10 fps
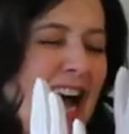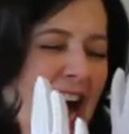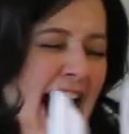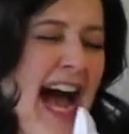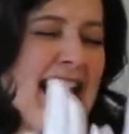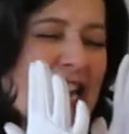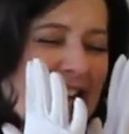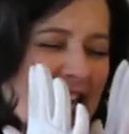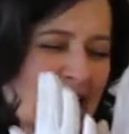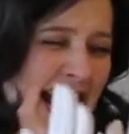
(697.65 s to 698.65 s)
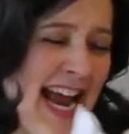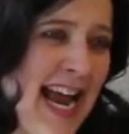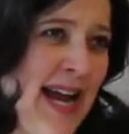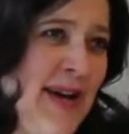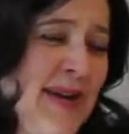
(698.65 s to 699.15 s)
I
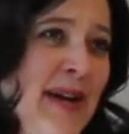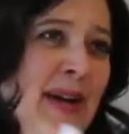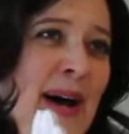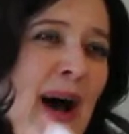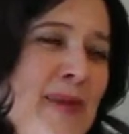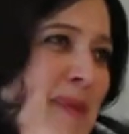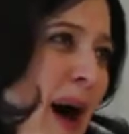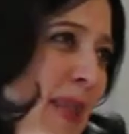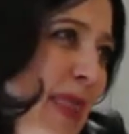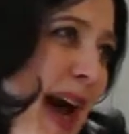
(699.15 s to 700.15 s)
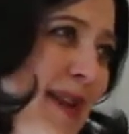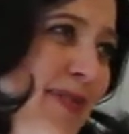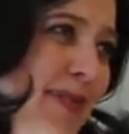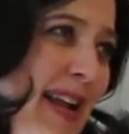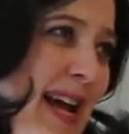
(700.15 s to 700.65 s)
care about that
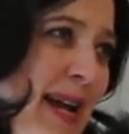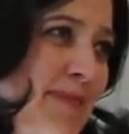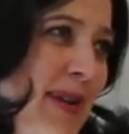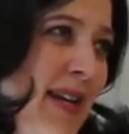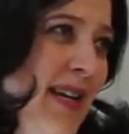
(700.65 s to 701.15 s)
flame.